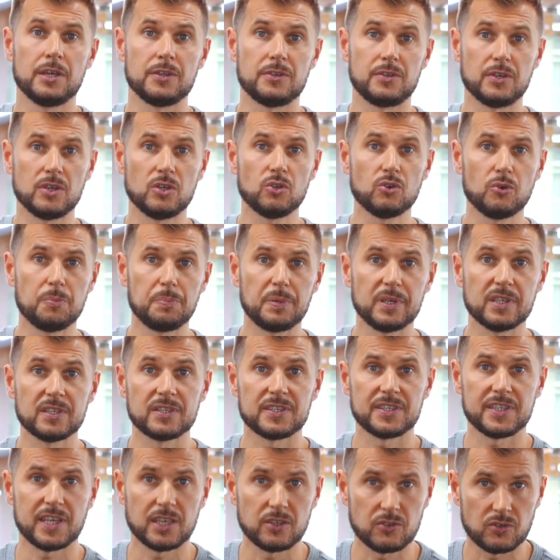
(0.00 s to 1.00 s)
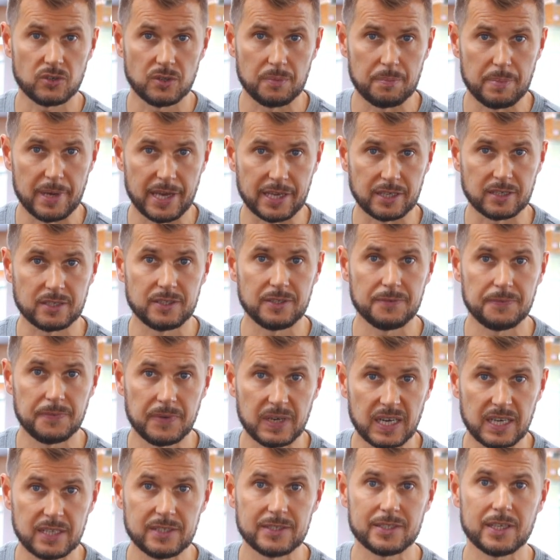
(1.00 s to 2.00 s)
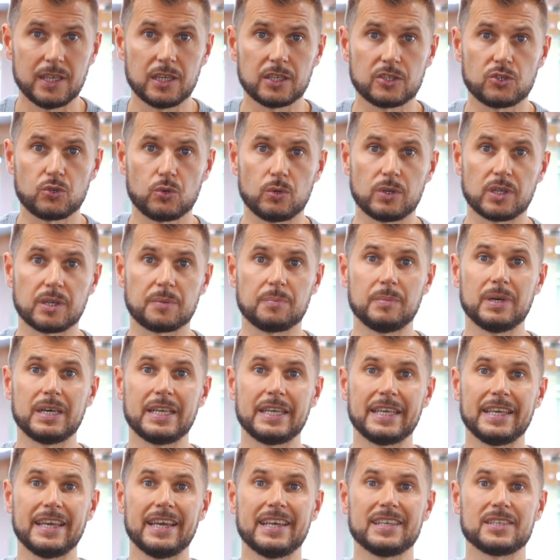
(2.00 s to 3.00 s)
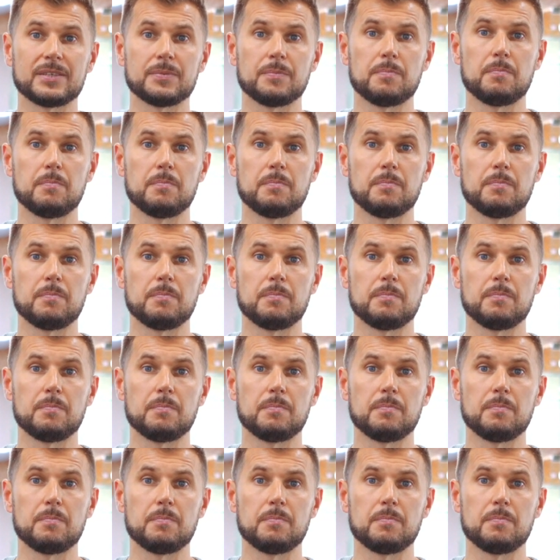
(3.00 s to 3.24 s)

The European Central Bank defines electronic money as